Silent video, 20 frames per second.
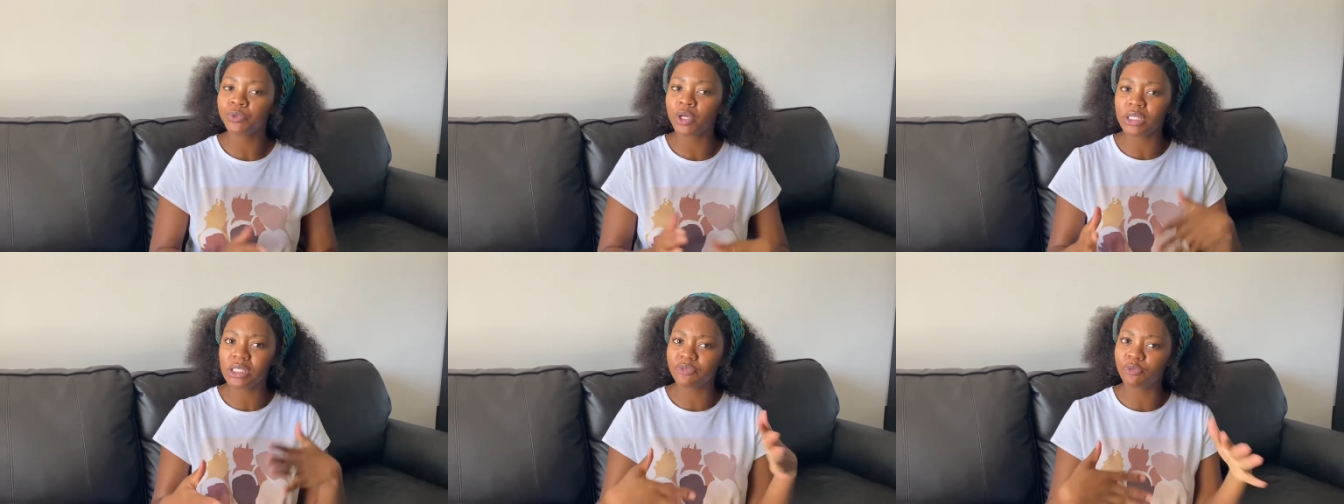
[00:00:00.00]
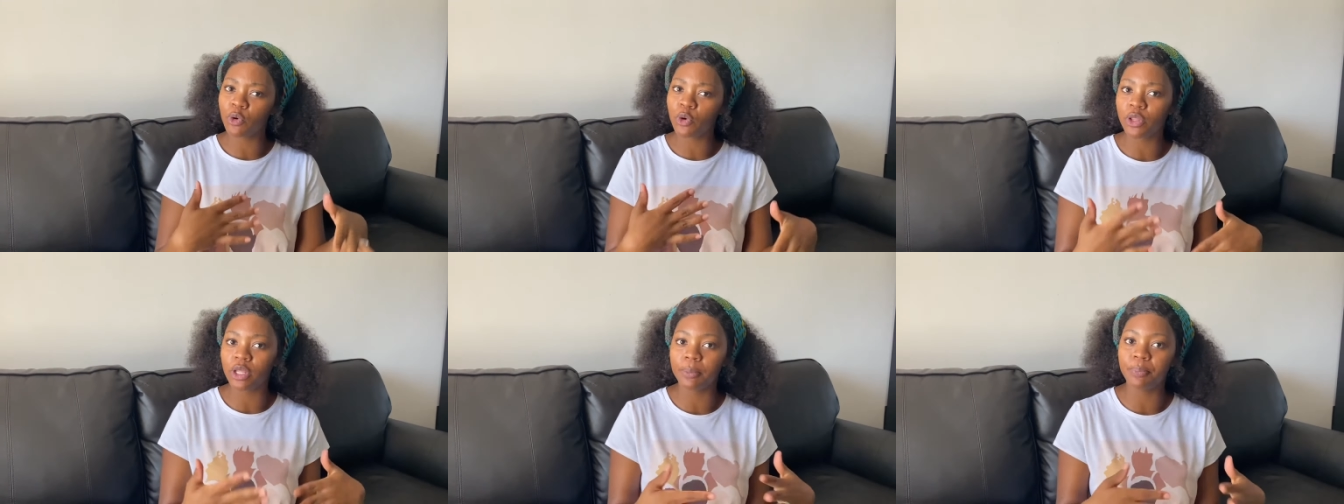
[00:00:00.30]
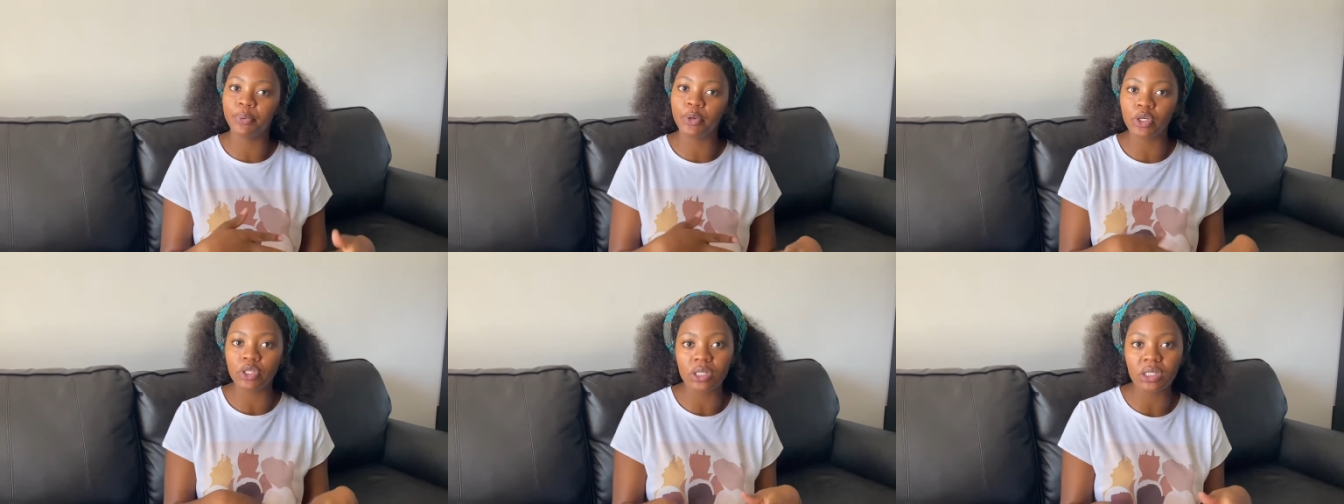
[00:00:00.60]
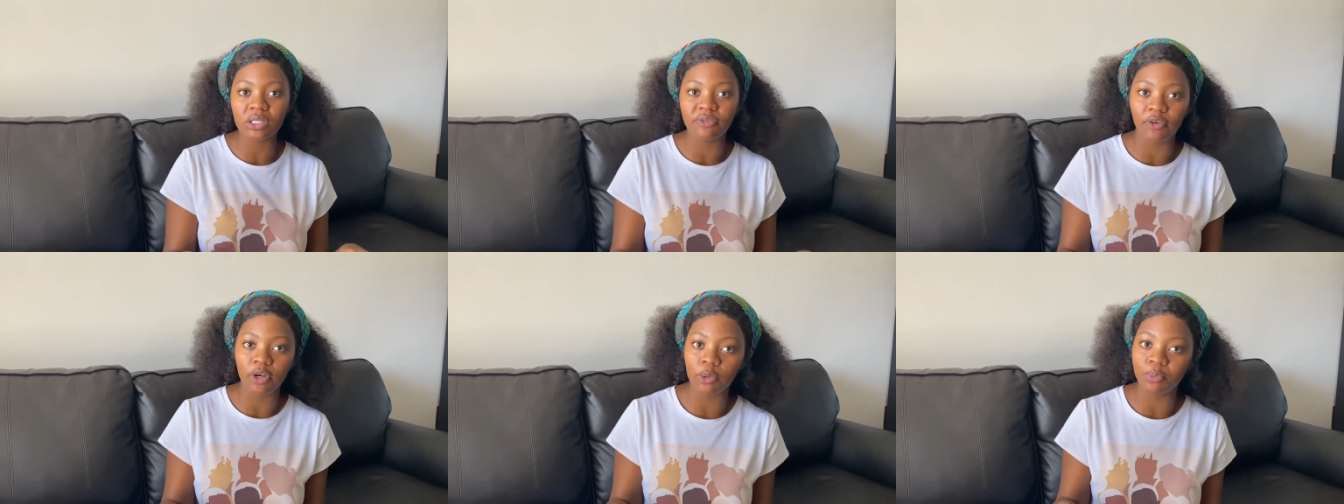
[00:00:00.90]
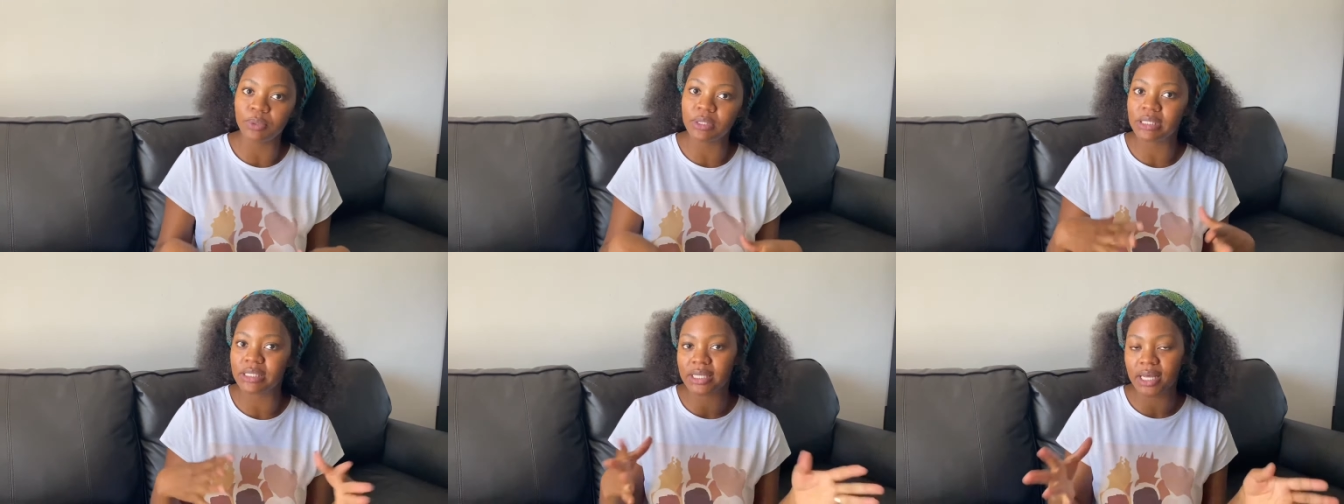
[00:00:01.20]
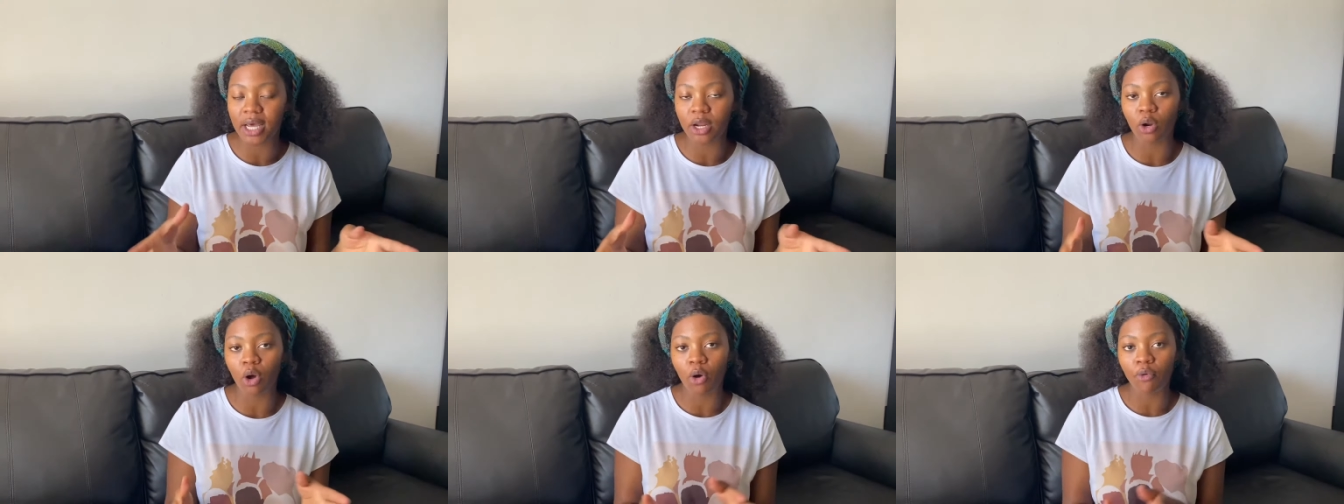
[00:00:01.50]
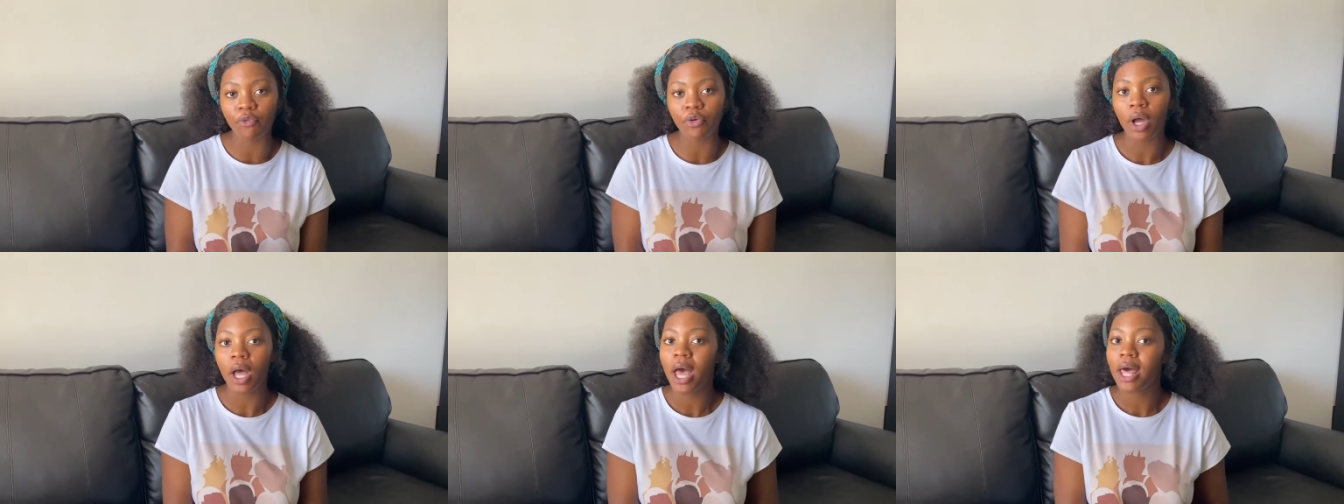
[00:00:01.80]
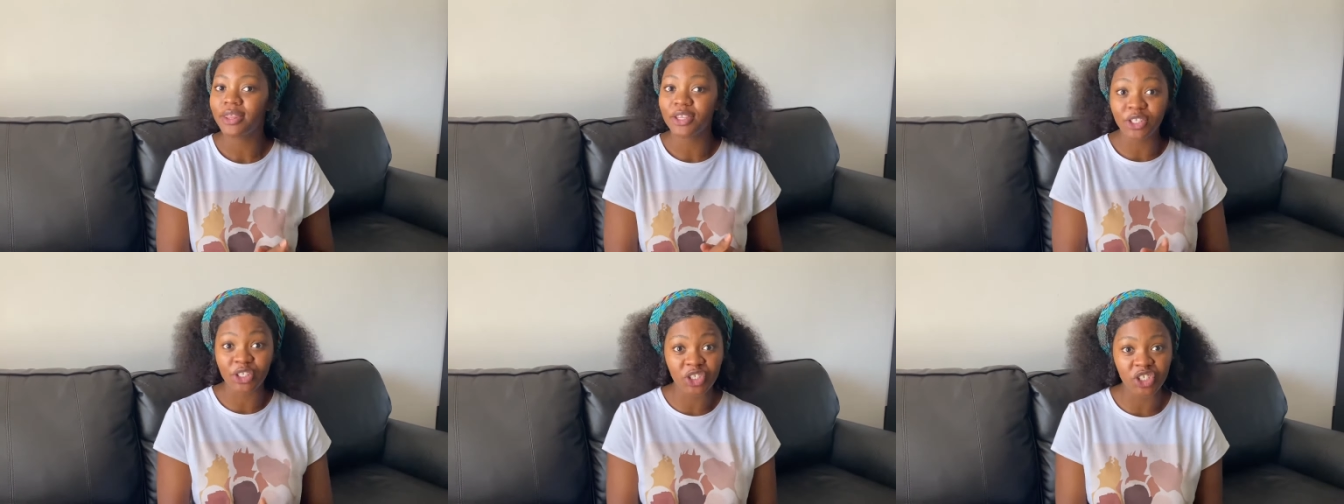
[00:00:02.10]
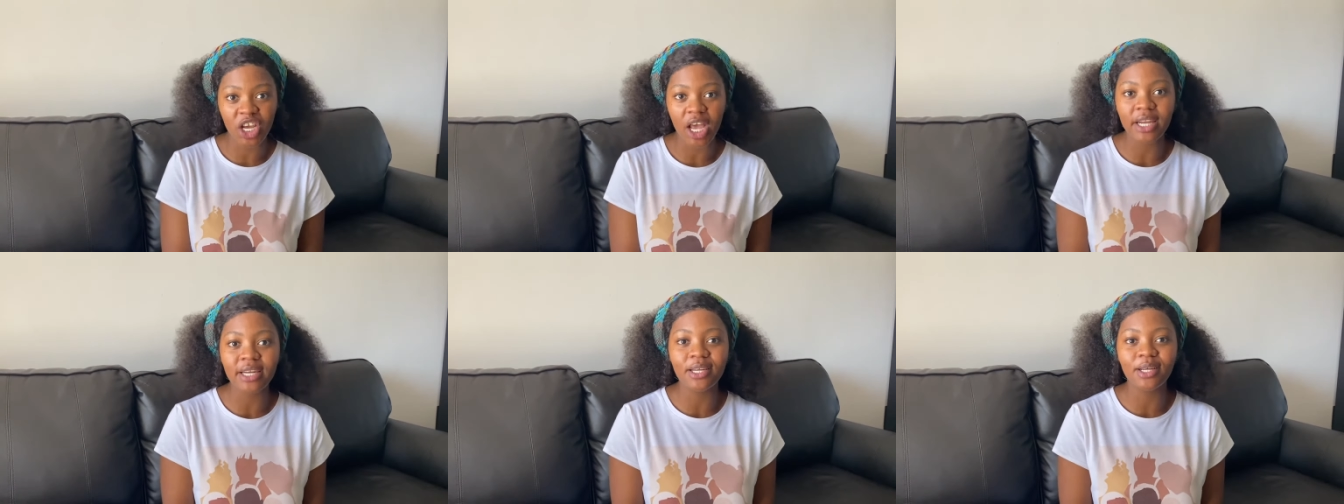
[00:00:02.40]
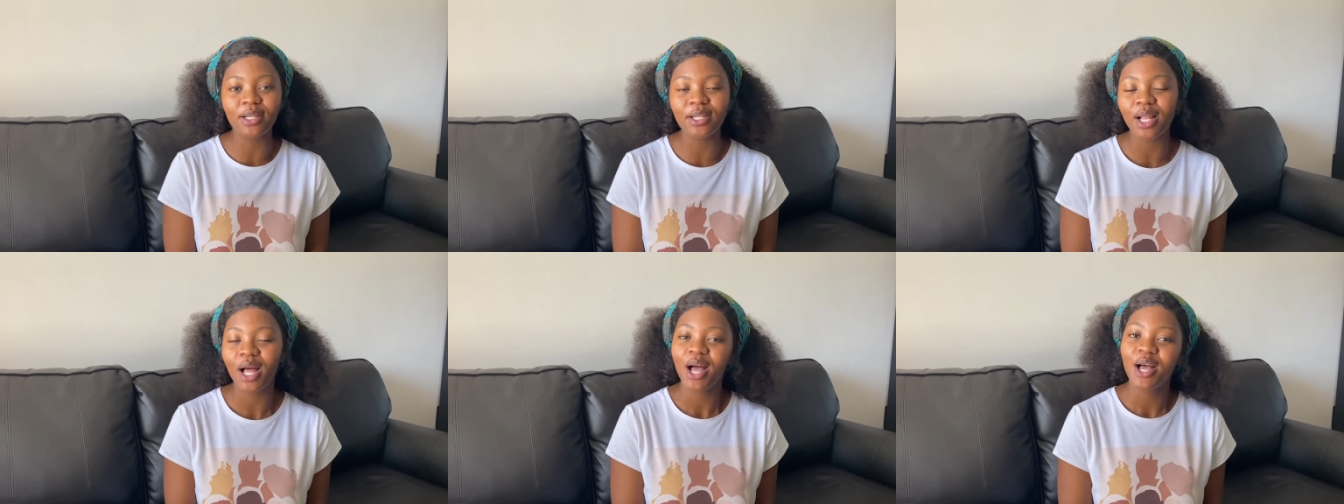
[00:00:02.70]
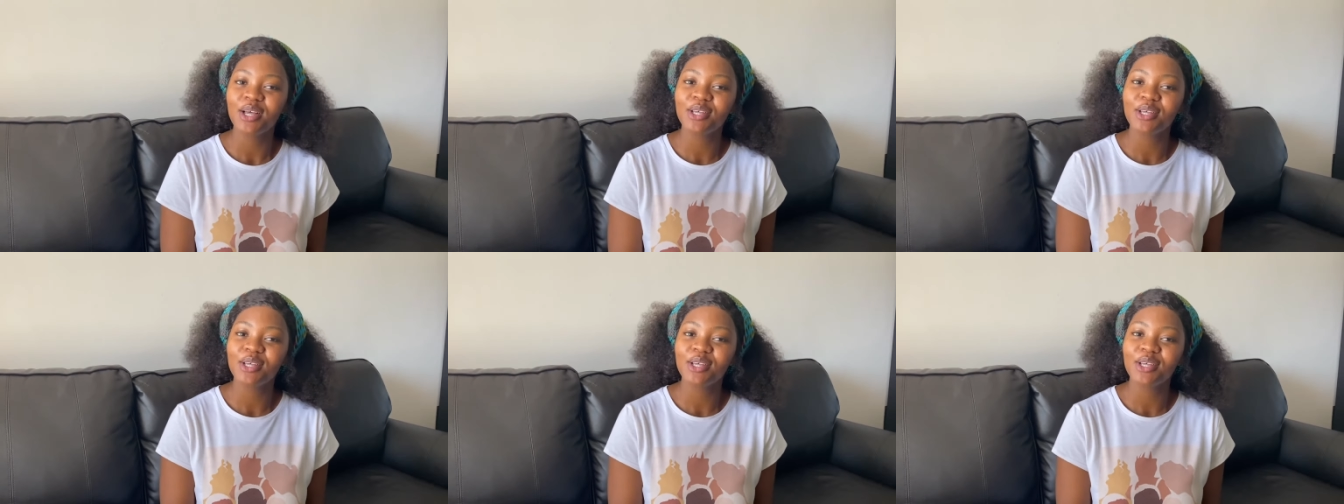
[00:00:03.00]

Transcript: it's for the personal development side of this channel.